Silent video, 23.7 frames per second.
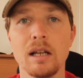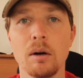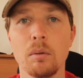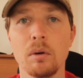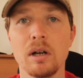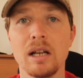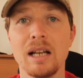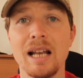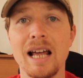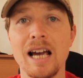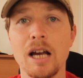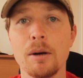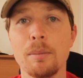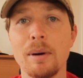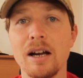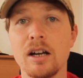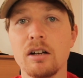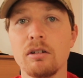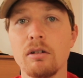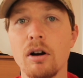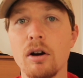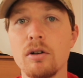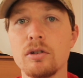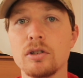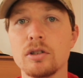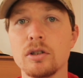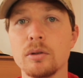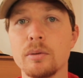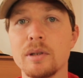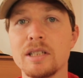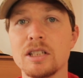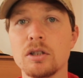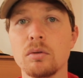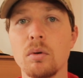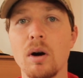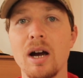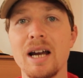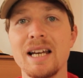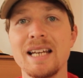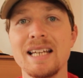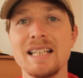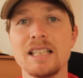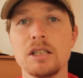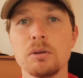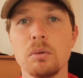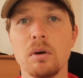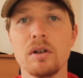Now what I like about Kurosu, it's quite
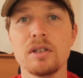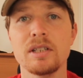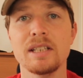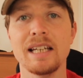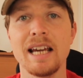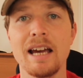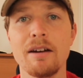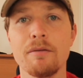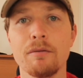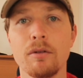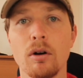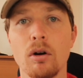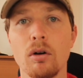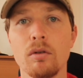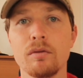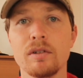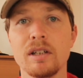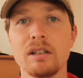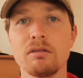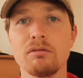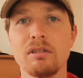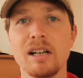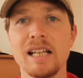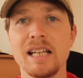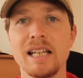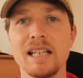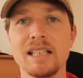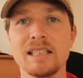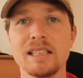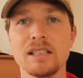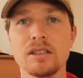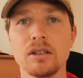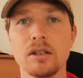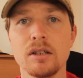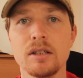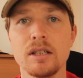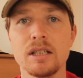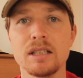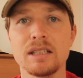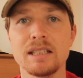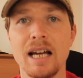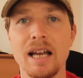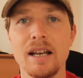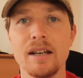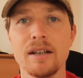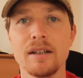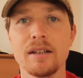an easy one to get involved in, really easy to
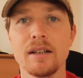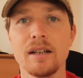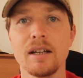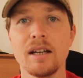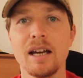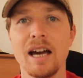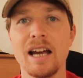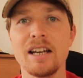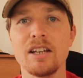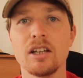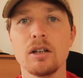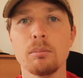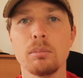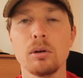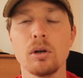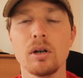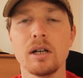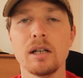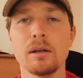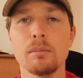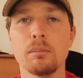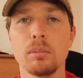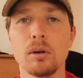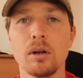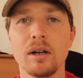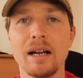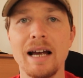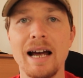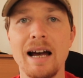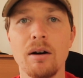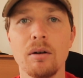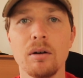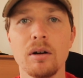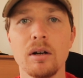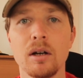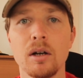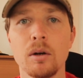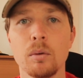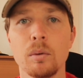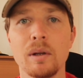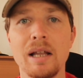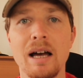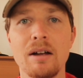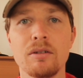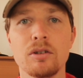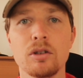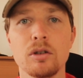understand, and you can plug in and plug out
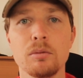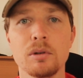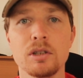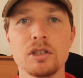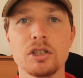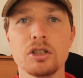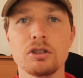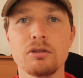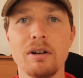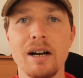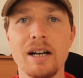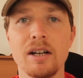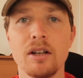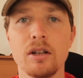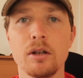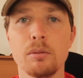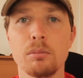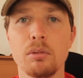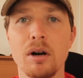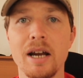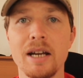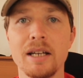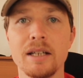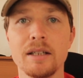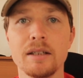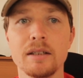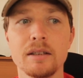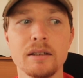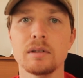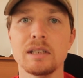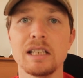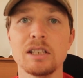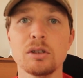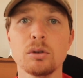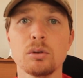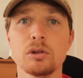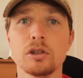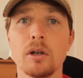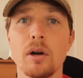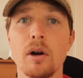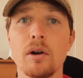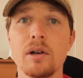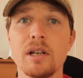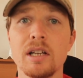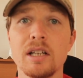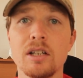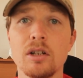without too much strain on the brain. There's
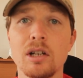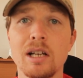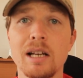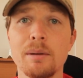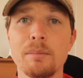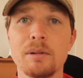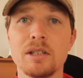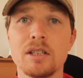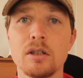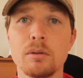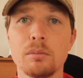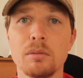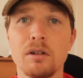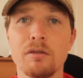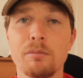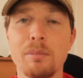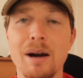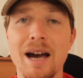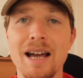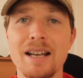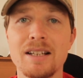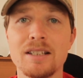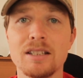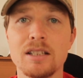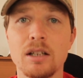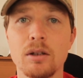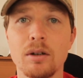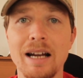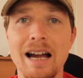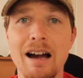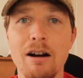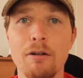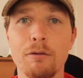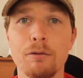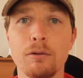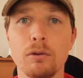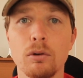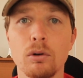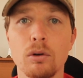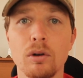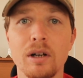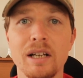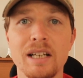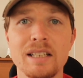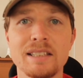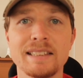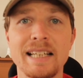also only a limited number of patterns to look out
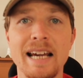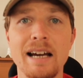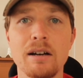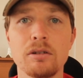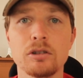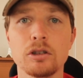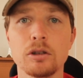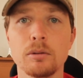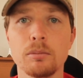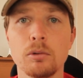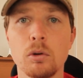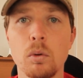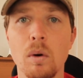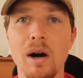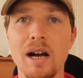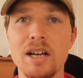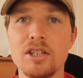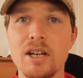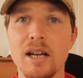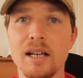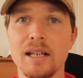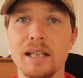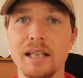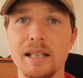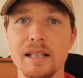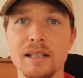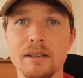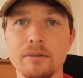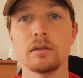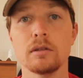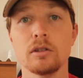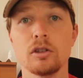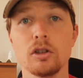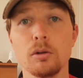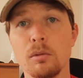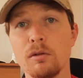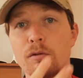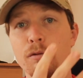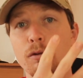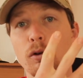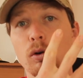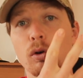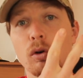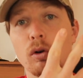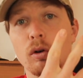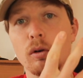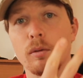for, and it scales up quite gently. Number
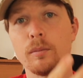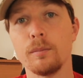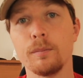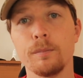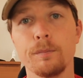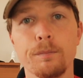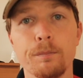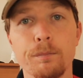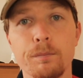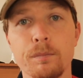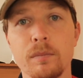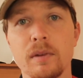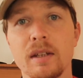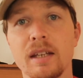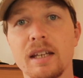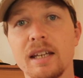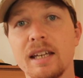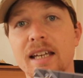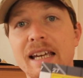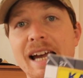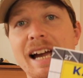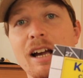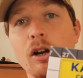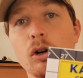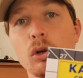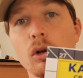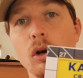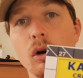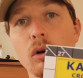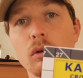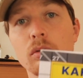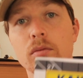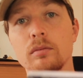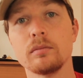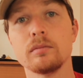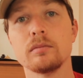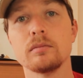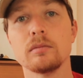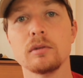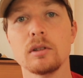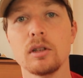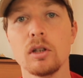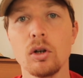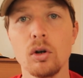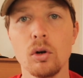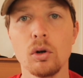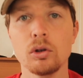4, KAKURO,
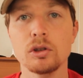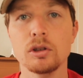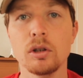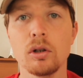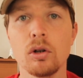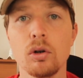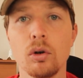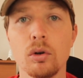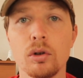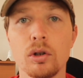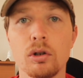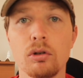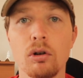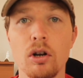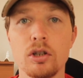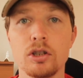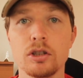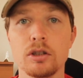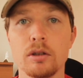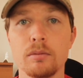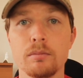also called cross